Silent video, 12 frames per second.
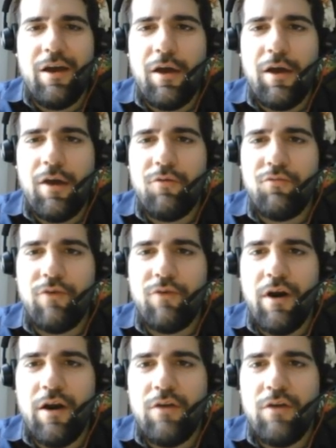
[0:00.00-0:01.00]

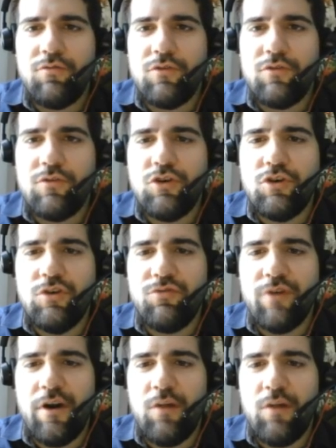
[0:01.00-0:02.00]
f5, the g
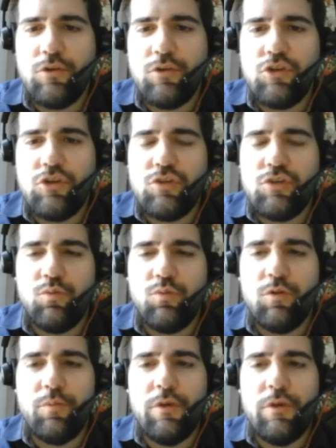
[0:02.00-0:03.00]
file, which
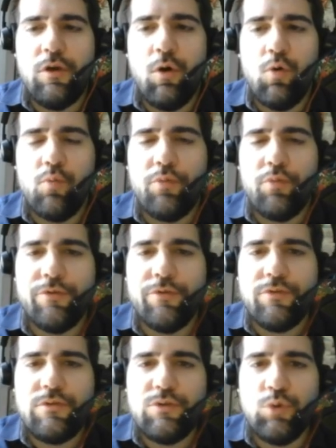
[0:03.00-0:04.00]
will be
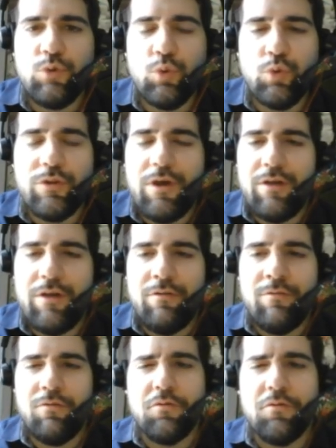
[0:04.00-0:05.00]
opened soon,
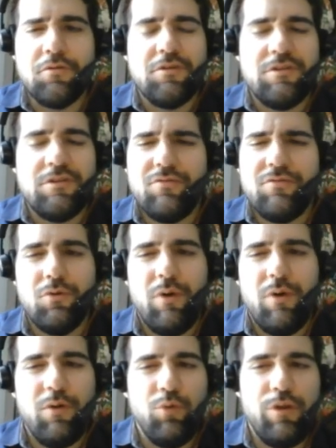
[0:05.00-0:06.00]
and all this stuff. So
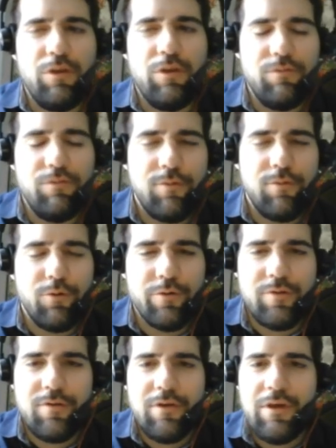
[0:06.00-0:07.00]
I really
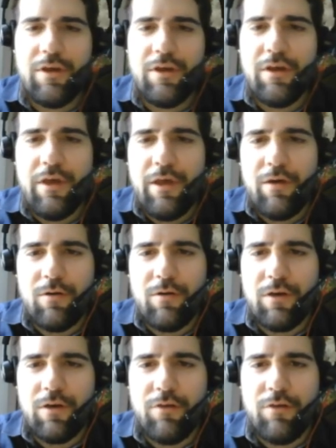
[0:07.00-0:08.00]
thought,
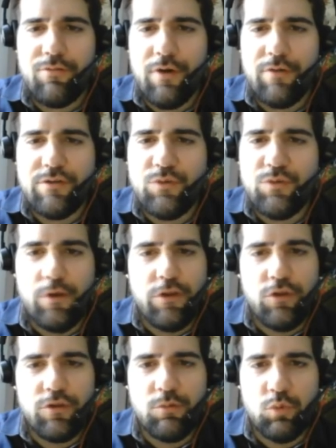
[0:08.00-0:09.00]
okay, f5 is really
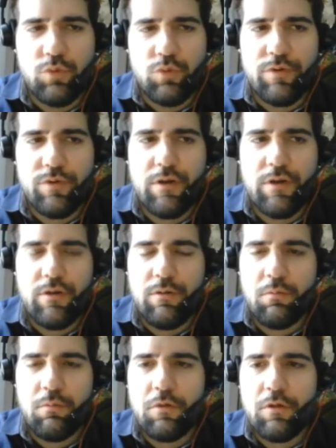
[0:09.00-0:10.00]
not the move. I
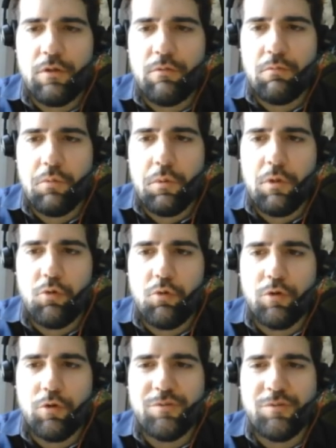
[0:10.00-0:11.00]

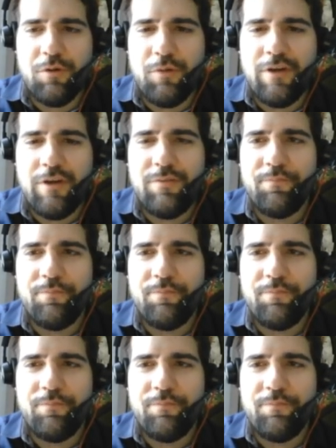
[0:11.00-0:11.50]
crossed my mind.